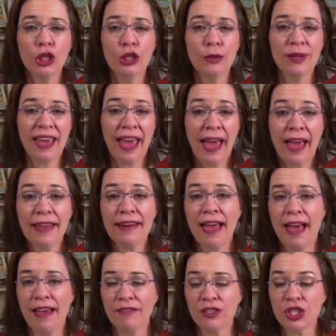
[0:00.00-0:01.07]
you can
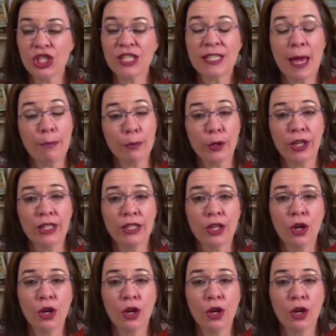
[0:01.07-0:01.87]
have separate